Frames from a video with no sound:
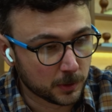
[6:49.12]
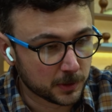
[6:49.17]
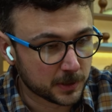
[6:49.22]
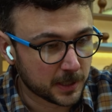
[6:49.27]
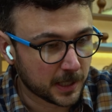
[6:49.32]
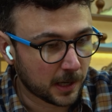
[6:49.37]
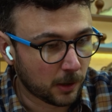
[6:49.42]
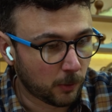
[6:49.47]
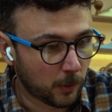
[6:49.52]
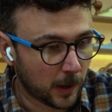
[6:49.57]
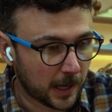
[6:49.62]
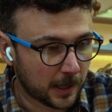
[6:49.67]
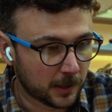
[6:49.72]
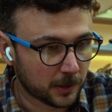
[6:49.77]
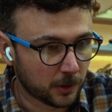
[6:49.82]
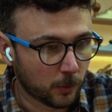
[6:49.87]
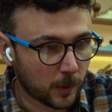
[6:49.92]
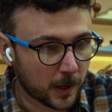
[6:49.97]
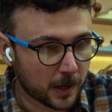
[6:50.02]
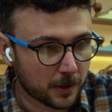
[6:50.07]
take a while
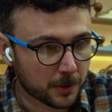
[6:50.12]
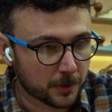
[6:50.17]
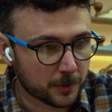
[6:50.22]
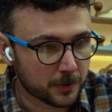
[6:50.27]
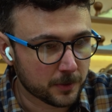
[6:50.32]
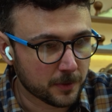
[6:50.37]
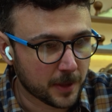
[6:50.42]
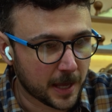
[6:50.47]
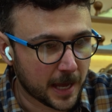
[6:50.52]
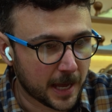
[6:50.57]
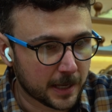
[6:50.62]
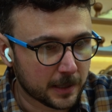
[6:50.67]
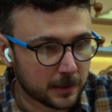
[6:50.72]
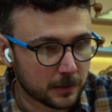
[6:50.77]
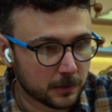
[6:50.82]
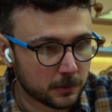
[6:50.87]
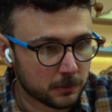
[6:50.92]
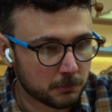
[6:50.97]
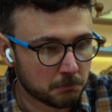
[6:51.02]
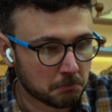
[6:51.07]
to wear through that.
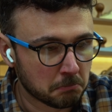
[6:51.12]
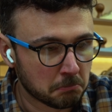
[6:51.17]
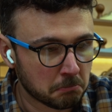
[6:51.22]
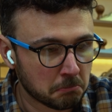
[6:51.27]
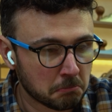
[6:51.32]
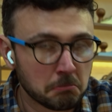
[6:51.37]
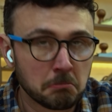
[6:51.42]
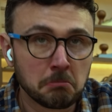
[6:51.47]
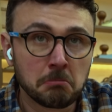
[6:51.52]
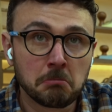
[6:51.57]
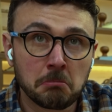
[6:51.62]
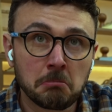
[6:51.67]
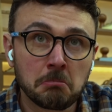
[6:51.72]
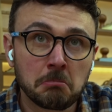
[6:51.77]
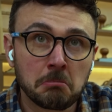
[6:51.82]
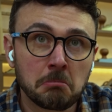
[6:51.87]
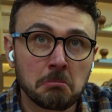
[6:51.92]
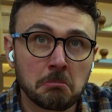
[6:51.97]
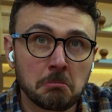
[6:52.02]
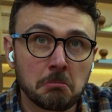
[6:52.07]

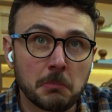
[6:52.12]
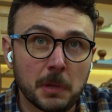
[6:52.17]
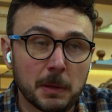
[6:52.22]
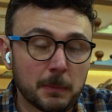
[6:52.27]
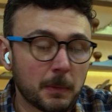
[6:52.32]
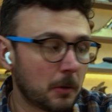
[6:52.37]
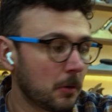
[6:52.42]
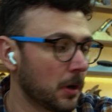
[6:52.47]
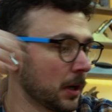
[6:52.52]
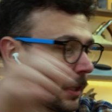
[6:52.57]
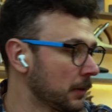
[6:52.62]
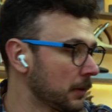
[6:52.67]
That might work.